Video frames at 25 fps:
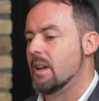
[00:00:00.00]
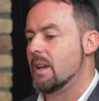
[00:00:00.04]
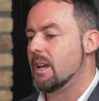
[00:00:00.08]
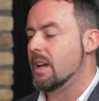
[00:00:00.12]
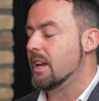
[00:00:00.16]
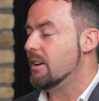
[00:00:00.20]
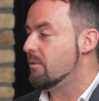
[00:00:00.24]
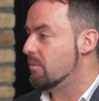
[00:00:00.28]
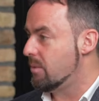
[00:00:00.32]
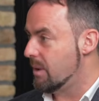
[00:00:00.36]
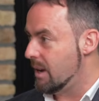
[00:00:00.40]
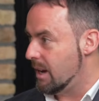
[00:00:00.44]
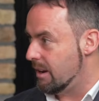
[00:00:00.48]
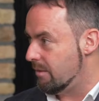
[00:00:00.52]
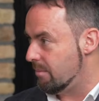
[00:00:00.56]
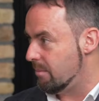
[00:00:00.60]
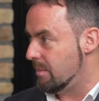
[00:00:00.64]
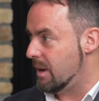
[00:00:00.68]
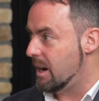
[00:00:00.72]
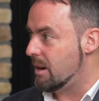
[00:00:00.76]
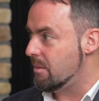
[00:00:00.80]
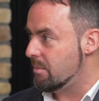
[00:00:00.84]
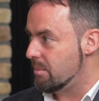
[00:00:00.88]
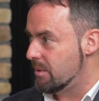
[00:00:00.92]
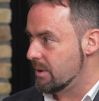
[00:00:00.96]
If we have
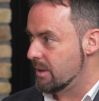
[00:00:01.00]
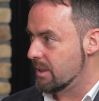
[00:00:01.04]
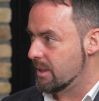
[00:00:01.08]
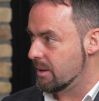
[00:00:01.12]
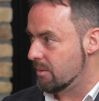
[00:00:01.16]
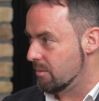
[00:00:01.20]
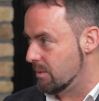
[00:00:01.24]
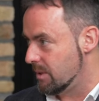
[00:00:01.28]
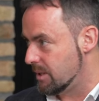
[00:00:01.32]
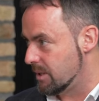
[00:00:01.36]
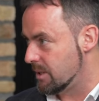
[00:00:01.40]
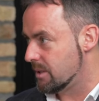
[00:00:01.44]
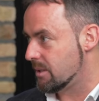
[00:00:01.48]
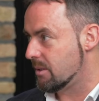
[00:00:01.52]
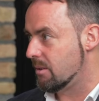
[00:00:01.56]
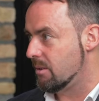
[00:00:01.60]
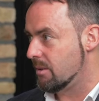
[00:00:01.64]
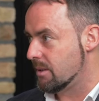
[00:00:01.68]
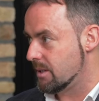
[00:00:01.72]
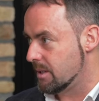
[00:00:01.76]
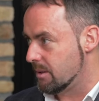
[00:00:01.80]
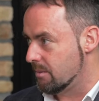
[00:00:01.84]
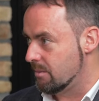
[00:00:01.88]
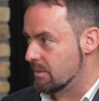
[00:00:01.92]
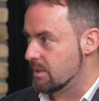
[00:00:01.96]
mouth breathing, which is
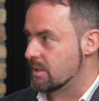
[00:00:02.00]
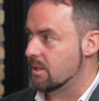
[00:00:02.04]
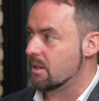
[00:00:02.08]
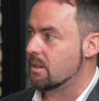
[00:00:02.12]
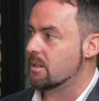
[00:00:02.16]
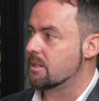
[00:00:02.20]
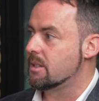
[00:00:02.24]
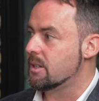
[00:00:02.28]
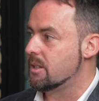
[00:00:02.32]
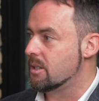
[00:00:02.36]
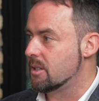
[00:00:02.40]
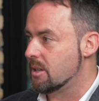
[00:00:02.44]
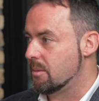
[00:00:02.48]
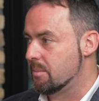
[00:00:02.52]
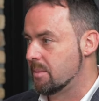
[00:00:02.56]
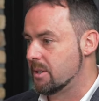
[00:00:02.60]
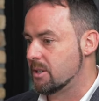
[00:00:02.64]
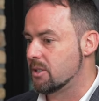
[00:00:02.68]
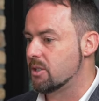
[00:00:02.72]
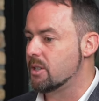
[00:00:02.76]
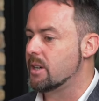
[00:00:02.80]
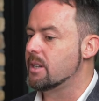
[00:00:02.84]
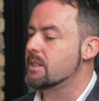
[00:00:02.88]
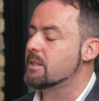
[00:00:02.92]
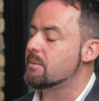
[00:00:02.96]
causing resultant upper
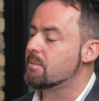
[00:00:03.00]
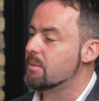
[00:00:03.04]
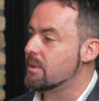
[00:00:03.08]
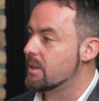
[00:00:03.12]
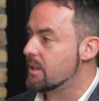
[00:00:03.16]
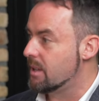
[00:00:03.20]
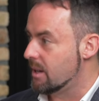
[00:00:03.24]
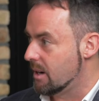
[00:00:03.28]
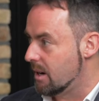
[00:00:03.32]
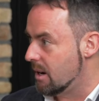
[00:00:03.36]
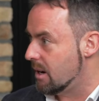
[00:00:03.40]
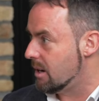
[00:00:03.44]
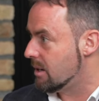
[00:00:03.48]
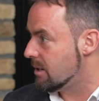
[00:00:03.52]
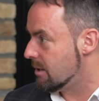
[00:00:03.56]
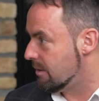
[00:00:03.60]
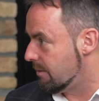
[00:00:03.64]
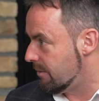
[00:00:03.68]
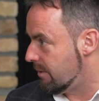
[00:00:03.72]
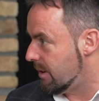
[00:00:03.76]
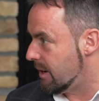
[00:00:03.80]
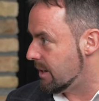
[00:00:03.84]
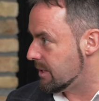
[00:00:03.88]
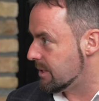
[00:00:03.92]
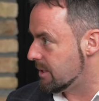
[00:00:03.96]
chest breathing, harder,
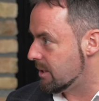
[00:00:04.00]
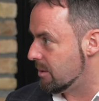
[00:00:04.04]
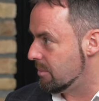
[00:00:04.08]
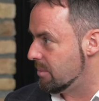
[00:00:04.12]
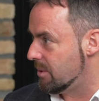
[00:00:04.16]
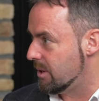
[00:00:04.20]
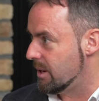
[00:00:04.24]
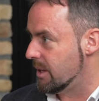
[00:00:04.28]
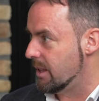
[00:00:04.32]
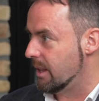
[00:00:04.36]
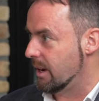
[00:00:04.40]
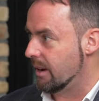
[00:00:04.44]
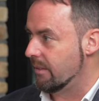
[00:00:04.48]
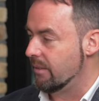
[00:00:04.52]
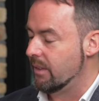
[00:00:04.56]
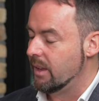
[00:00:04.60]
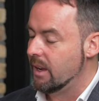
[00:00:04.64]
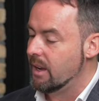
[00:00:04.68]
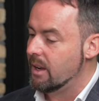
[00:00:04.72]
faster breathing,